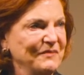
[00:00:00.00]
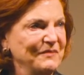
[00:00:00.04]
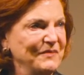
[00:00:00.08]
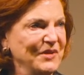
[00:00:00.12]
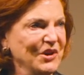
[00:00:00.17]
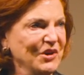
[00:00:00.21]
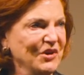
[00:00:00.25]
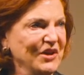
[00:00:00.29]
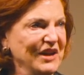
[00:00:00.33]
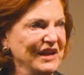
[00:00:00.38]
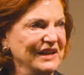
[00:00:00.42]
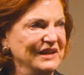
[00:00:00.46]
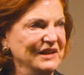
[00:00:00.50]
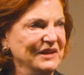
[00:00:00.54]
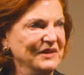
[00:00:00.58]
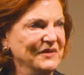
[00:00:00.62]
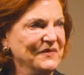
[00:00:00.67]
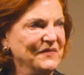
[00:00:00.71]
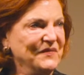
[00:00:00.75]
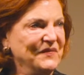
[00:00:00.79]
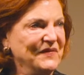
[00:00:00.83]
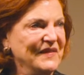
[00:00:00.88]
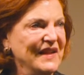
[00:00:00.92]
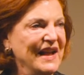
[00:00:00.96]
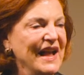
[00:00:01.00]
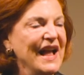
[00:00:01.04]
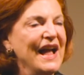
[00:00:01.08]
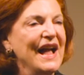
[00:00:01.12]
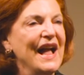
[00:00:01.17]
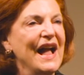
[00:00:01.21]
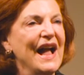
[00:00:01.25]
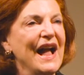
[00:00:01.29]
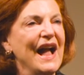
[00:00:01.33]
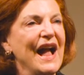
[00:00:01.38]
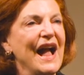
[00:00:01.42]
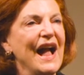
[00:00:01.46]
period.
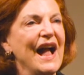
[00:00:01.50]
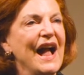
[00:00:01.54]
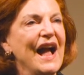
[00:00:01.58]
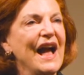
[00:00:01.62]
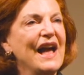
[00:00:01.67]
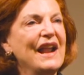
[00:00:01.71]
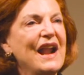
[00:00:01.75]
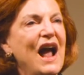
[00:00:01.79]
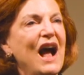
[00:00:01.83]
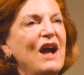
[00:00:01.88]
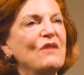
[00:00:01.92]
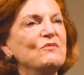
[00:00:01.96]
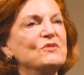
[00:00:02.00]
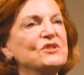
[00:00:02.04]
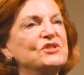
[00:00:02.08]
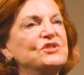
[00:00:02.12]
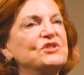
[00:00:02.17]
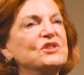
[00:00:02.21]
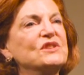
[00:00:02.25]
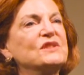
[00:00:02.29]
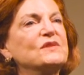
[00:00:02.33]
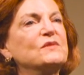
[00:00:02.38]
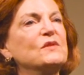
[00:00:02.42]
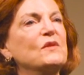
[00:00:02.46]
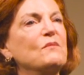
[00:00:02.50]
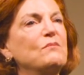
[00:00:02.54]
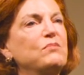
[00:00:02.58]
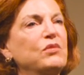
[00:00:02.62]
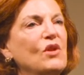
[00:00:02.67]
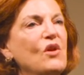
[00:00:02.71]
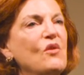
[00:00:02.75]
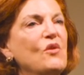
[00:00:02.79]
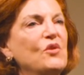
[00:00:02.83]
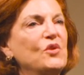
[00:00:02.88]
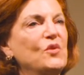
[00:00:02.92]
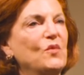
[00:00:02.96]
And I was just
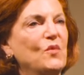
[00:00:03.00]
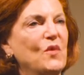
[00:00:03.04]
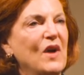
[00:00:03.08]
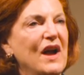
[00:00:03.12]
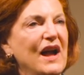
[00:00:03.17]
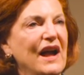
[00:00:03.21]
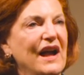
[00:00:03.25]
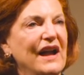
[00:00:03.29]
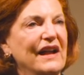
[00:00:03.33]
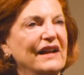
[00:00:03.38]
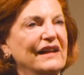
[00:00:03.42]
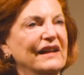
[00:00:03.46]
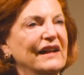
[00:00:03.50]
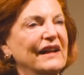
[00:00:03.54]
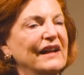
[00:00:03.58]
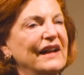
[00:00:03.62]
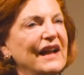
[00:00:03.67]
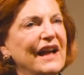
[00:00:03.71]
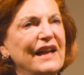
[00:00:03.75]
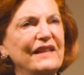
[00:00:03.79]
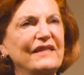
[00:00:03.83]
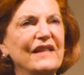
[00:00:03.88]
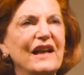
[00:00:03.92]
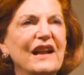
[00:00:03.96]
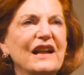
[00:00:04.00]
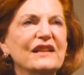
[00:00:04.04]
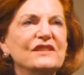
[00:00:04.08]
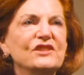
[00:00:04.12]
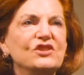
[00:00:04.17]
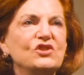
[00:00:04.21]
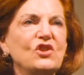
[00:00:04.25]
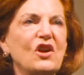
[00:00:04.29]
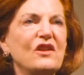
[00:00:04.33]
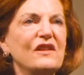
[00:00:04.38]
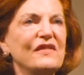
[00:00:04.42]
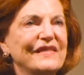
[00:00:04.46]
blown away. And then I
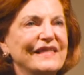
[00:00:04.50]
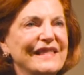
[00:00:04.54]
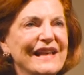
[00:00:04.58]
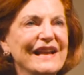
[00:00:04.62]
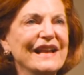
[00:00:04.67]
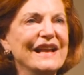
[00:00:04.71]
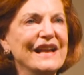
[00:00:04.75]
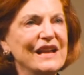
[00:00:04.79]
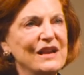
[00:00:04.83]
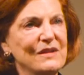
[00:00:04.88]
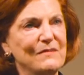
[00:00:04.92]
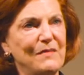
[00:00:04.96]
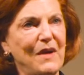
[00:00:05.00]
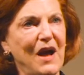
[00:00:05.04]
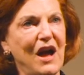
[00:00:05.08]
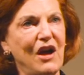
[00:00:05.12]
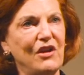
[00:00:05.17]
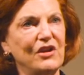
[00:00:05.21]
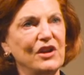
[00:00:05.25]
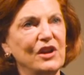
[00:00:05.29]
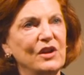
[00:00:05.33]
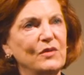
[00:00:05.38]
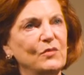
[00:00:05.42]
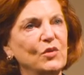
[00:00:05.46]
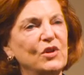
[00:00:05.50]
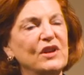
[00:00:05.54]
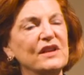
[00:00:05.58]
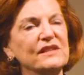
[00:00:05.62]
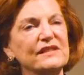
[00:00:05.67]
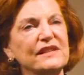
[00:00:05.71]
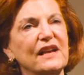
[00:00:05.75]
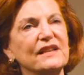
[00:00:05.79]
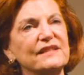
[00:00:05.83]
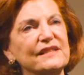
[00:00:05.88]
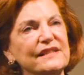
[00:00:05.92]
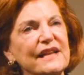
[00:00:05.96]
started thinking about it,
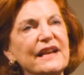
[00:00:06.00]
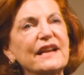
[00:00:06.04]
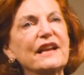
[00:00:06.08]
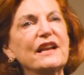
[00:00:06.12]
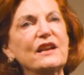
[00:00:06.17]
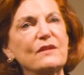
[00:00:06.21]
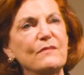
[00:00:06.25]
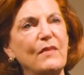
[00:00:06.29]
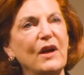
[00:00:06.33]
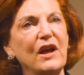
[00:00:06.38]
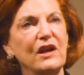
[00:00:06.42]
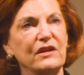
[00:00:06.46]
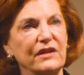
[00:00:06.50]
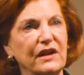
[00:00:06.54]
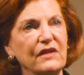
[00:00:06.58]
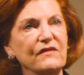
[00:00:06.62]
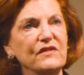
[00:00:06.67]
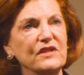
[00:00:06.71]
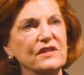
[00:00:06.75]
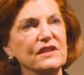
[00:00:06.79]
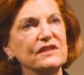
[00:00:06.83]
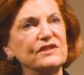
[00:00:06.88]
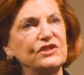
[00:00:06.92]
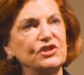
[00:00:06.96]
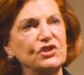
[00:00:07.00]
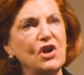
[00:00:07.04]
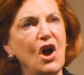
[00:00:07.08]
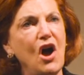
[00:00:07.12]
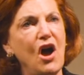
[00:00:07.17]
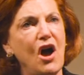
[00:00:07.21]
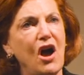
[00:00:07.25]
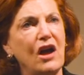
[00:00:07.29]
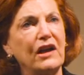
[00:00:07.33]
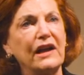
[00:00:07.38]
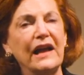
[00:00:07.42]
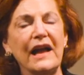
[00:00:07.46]
because I was thinking about giving this
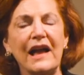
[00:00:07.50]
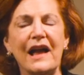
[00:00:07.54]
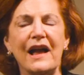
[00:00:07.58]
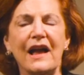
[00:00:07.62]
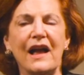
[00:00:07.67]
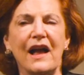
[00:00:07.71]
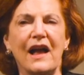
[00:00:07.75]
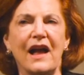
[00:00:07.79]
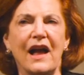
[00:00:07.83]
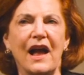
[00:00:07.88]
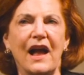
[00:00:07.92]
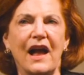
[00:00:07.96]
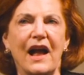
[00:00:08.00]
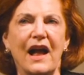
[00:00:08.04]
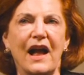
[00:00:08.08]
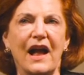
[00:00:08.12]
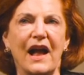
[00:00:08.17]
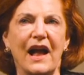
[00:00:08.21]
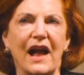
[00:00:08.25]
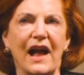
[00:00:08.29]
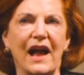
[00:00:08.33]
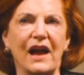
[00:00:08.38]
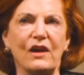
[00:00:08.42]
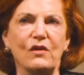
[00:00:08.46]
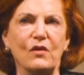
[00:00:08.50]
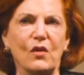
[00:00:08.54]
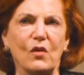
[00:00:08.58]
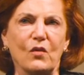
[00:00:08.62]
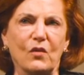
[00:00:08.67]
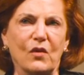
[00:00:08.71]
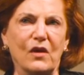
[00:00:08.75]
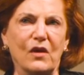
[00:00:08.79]
talk. And